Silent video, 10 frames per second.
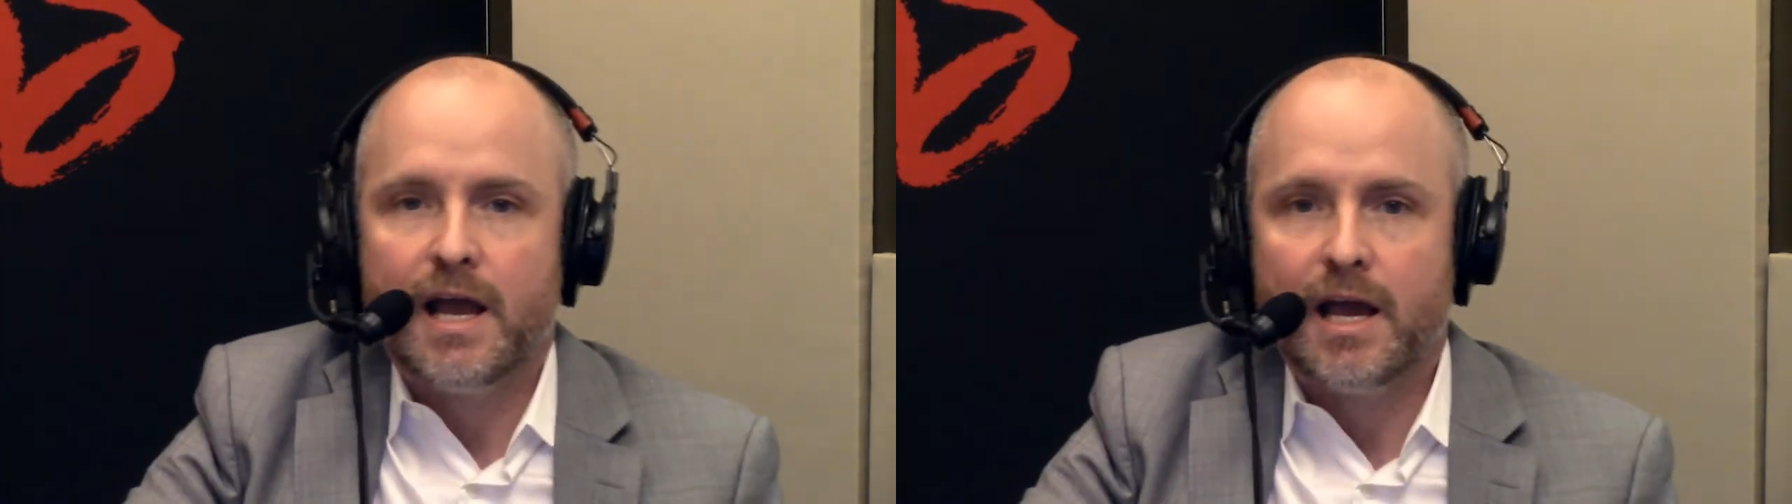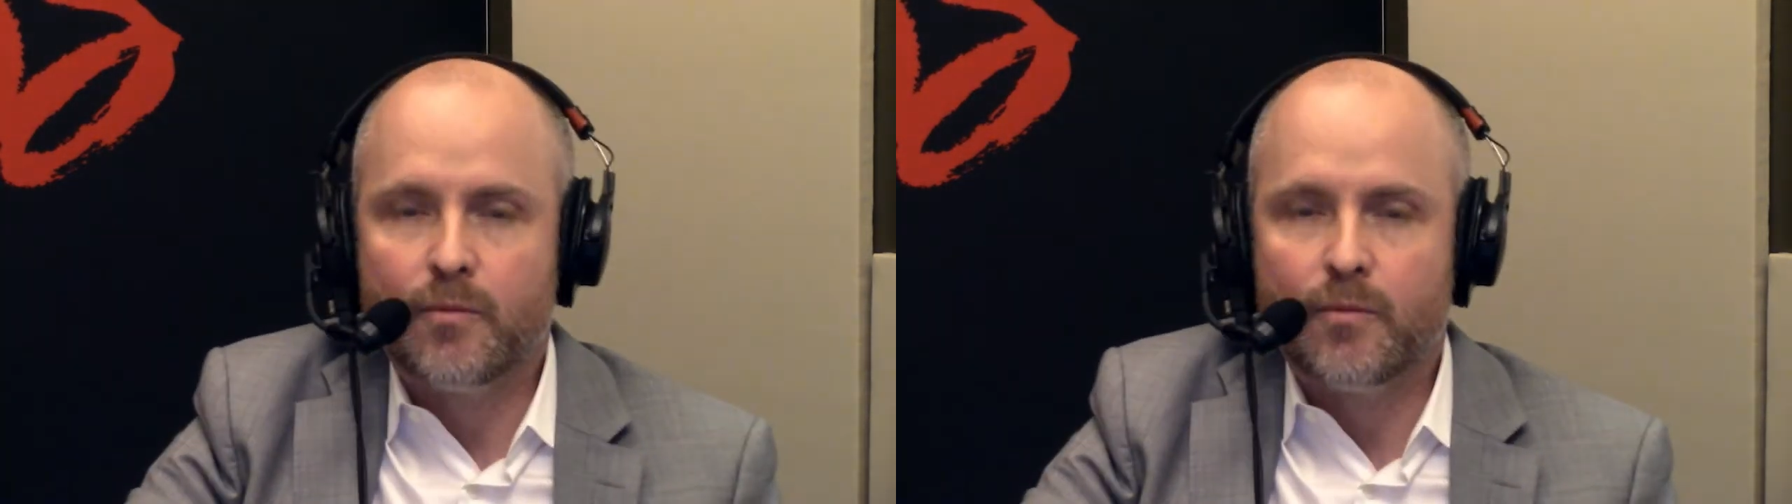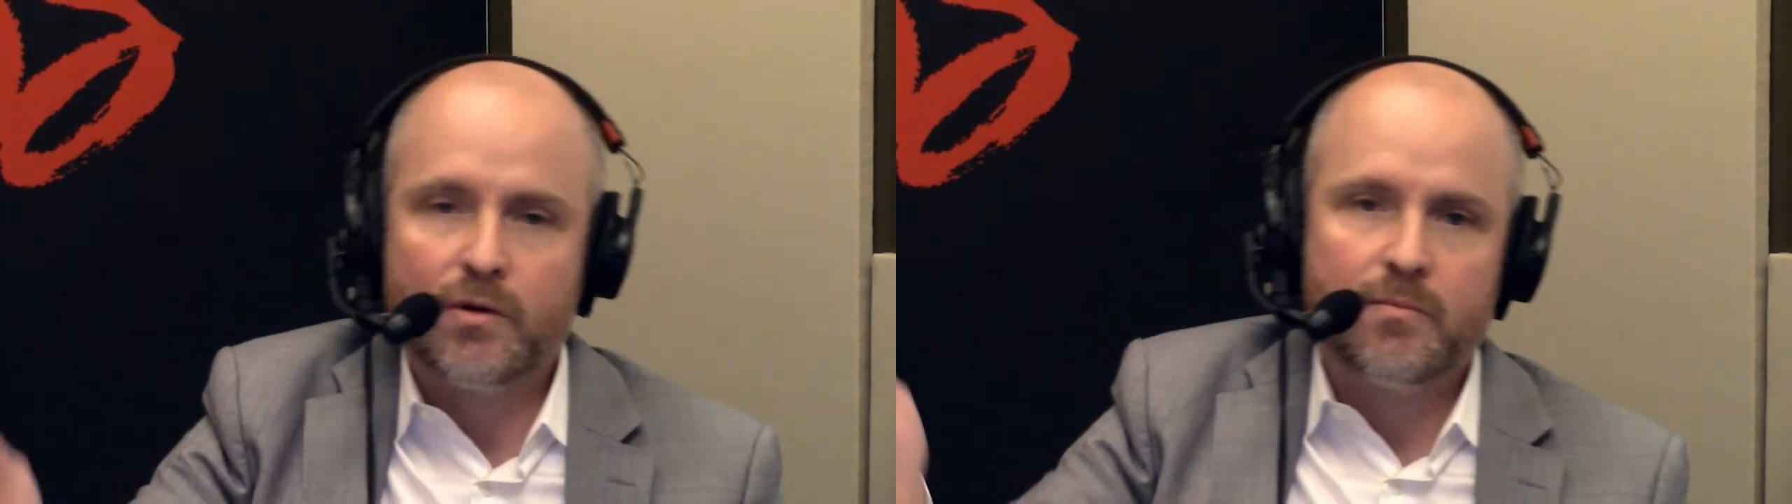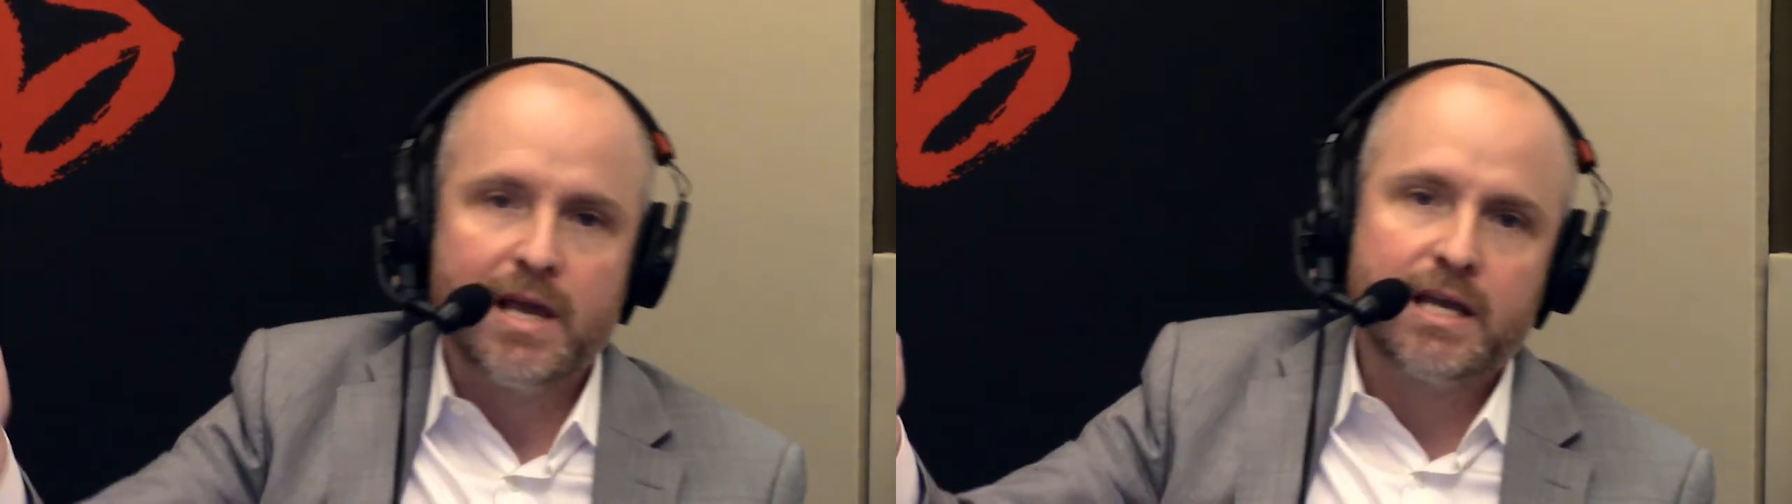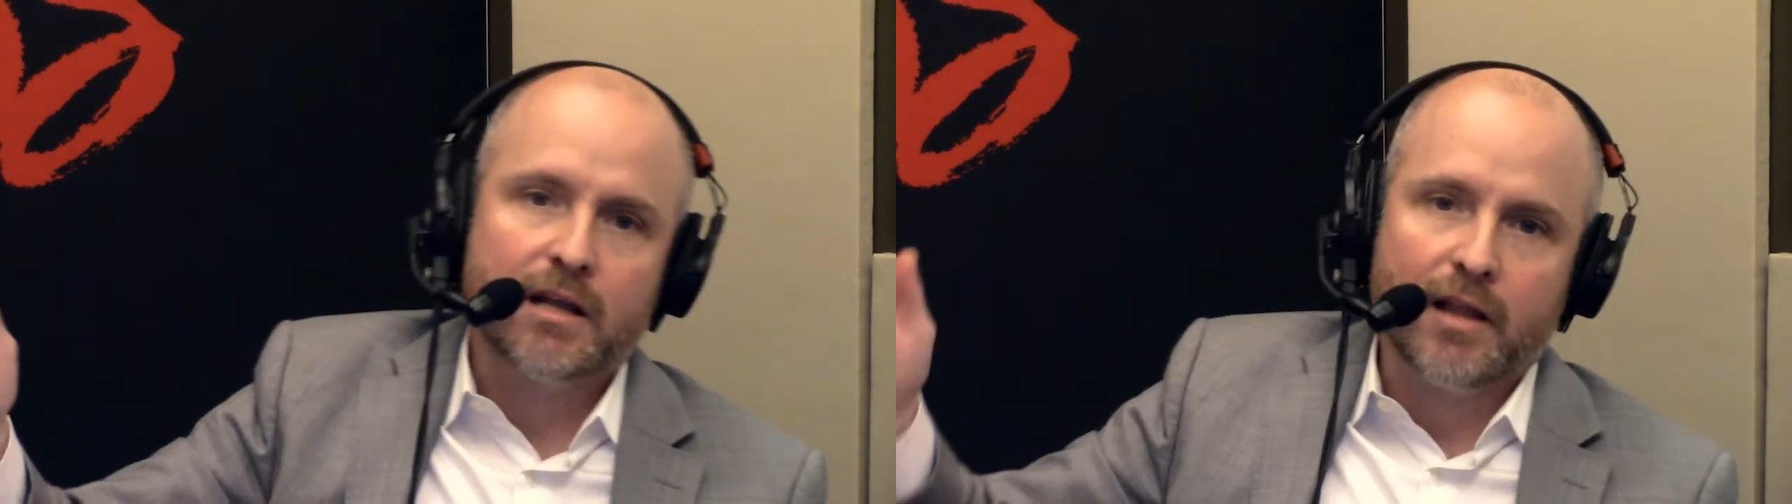And we would
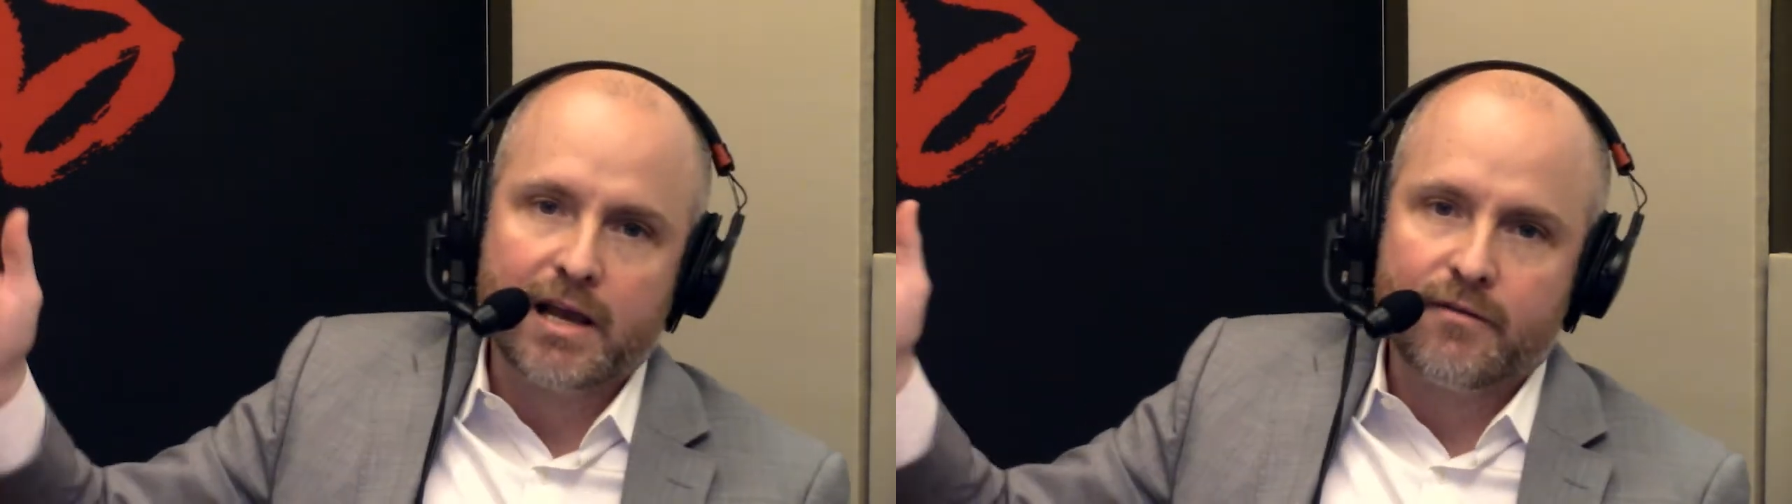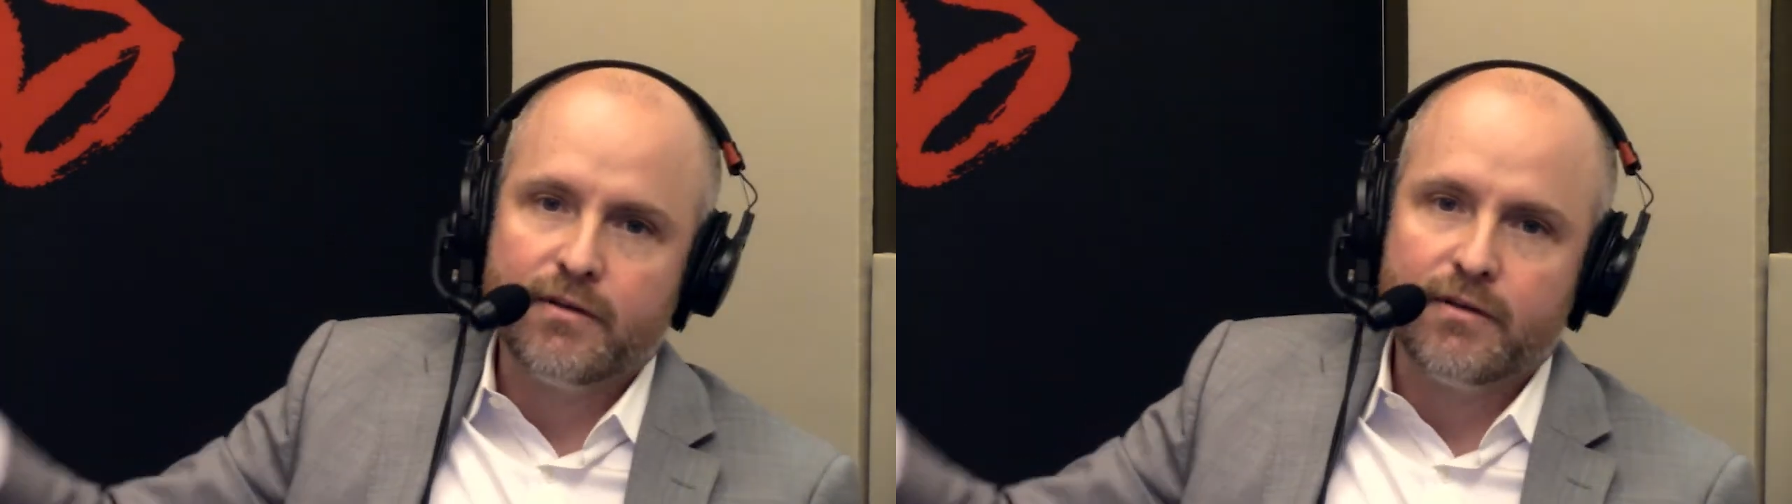make it like